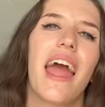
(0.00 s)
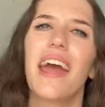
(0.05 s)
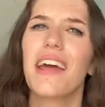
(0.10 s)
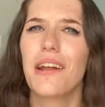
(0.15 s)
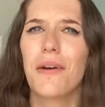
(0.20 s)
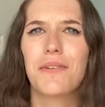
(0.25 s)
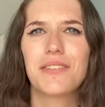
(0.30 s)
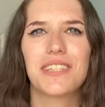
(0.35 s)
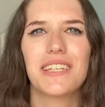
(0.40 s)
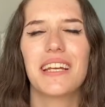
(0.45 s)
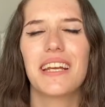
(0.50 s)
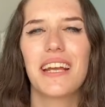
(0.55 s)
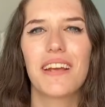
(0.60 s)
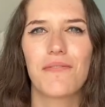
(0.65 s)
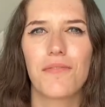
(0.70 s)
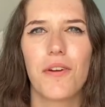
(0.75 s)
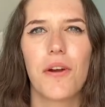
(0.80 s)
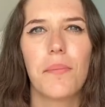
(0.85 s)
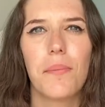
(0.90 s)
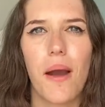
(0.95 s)
and I was seeing
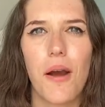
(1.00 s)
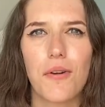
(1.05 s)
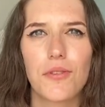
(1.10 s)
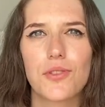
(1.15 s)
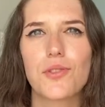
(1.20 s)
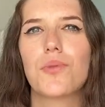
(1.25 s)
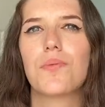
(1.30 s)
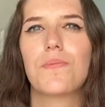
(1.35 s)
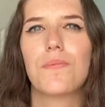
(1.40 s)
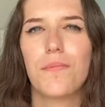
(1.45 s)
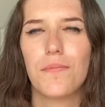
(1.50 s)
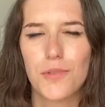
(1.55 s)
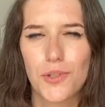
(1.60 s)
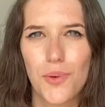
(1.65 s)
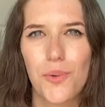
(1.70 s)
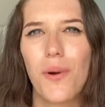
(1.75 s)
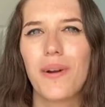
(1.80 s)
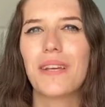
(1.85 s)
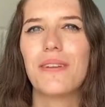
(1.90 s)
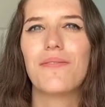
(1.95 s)
it for about
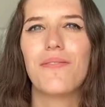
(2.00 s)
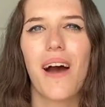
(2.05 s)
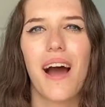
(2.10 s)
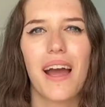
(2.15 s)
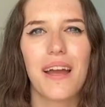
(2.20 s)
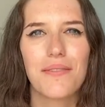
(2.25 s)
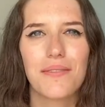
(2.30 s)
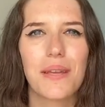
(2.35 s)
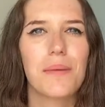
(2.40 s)
$25